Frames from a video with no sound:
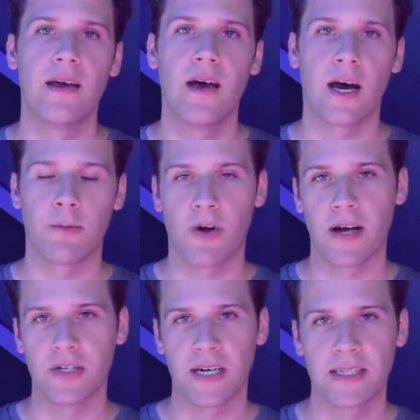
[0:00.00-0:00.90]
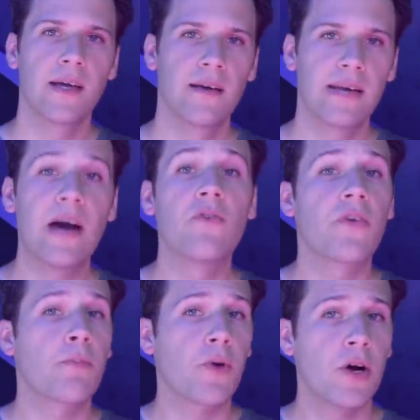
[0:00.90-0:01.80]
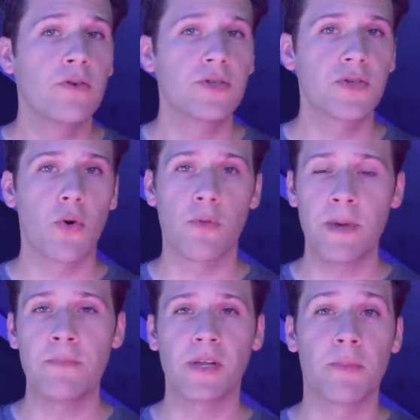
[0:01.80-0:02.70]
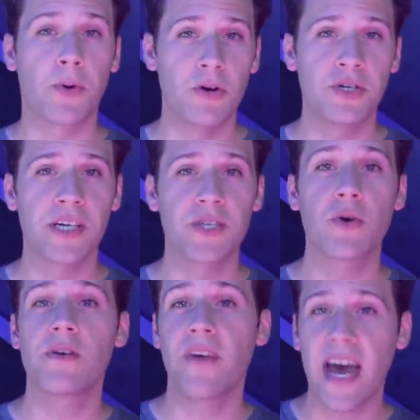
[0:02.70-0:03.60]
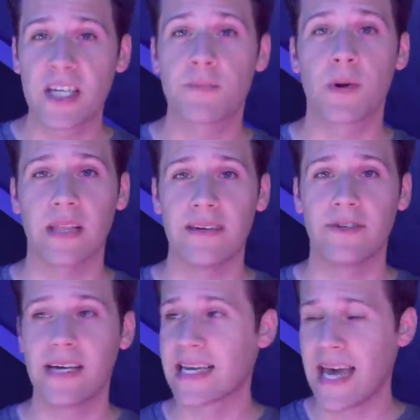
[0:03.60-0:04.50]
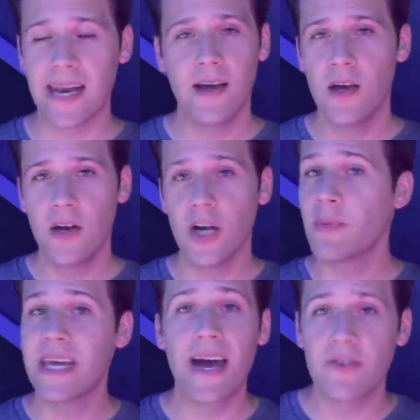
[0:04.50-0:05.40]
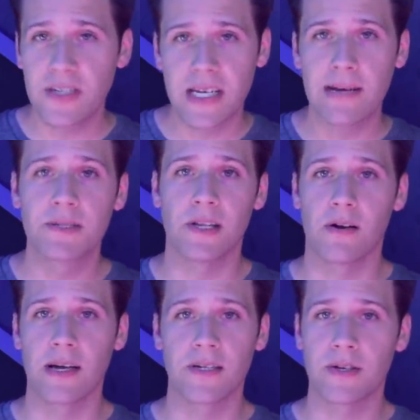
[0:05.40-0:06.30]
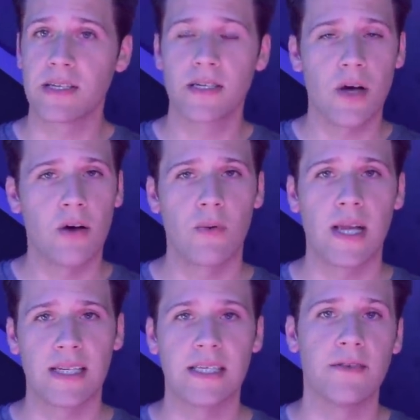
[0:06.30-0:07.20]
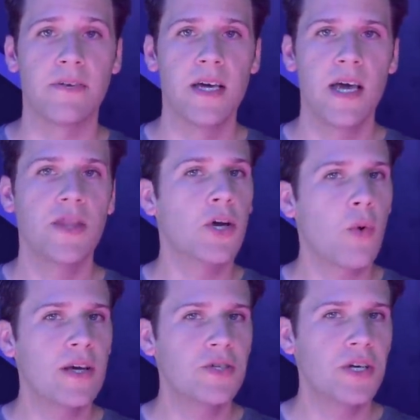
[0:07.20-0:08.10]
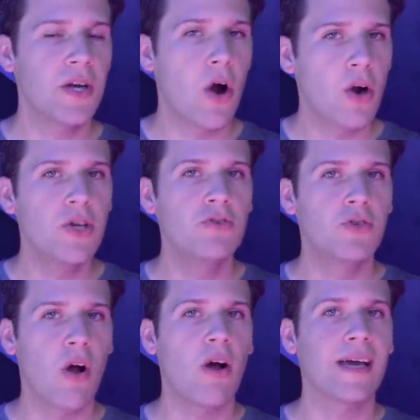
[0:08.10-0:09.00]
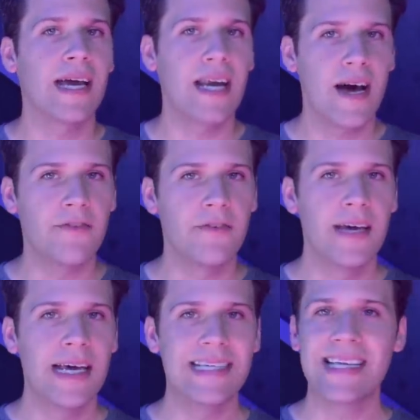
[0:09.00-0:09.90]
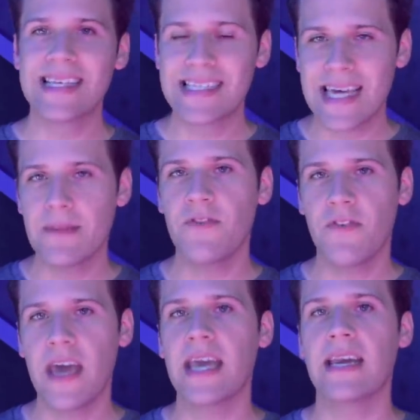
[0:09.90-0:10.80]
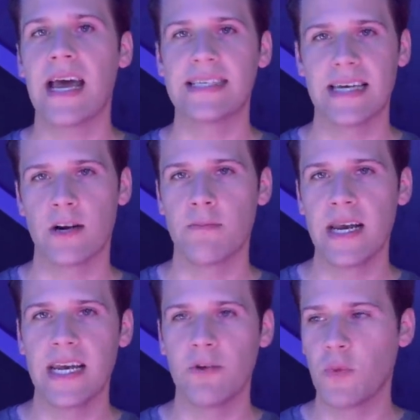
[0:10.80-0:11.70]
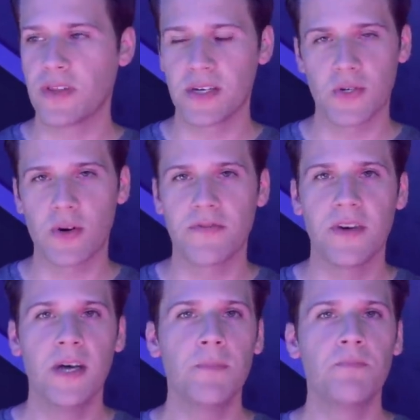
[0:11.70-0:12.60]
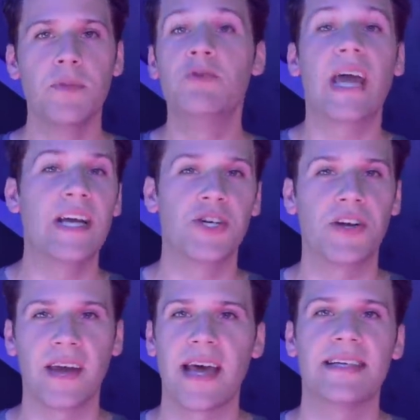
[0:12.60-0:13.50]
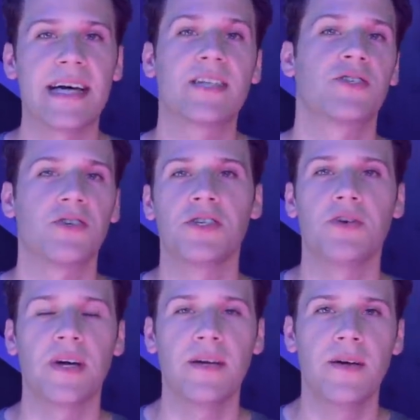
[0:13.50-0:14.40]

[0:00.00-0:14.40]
on a project. Now, for pros or people approaching a sort of expert level, and again, nobody ever stops learning, so this is all relative, the question, are you drawing enough, is in the same vein as intermediate with a sort of mutation and texture to it.